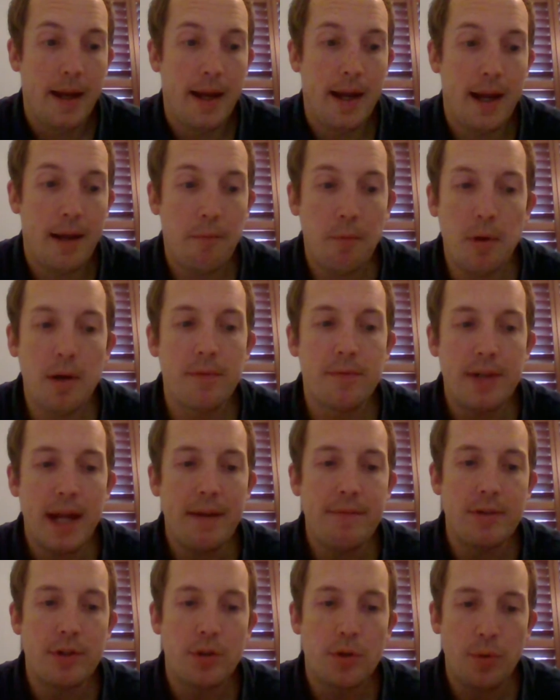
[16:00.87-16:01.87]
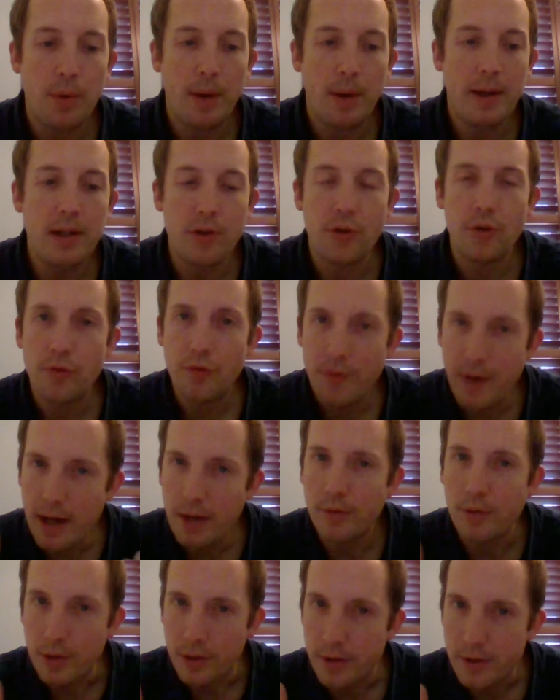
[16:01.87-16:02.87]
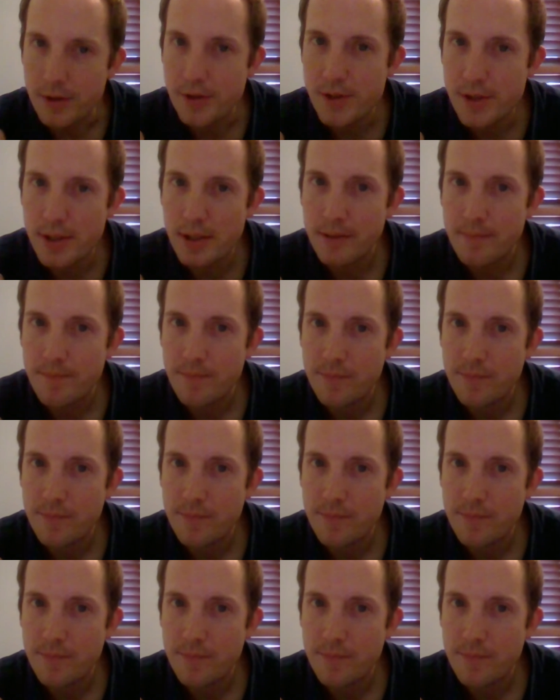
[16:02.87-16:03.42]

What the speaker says: And one of David's greatest failures,